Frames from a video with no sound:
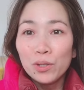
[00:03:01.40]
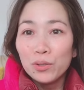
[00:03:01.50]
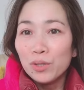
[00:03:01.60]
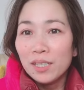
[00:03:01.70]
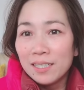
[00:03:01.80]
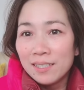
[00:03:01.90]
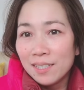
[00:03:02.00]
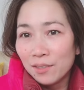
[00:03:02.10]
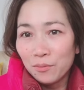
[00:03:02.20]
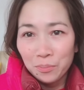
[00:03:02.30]
to listen
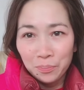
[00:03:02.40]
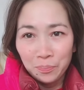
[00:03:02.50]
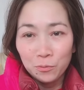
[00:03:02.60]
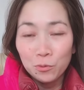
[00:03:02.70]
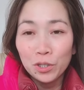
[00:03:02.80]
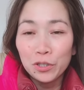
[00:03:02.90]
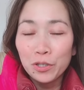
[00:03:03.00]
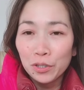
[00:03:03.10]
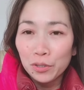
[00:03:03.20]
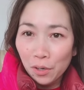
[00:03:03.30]
what you're
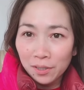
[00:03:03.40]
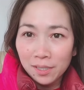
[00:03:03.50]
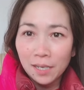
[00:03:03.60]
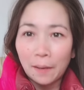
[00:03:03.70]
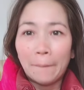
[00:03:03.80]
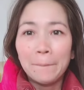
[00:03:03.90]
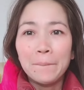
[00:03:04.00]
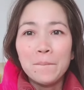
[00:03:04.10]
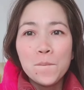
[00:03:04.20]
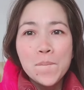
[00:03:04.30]
talking.
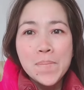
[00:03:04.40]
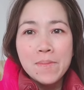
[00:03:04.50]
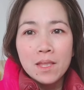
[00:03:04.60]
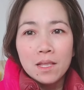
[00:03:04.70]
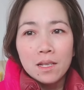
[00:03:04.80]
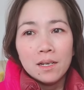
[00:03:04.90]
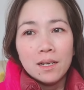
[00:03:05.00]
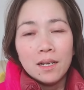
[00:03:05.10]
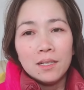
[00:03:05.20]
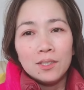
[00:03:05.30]

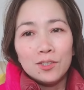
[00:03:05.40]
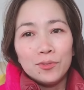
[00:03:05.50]
And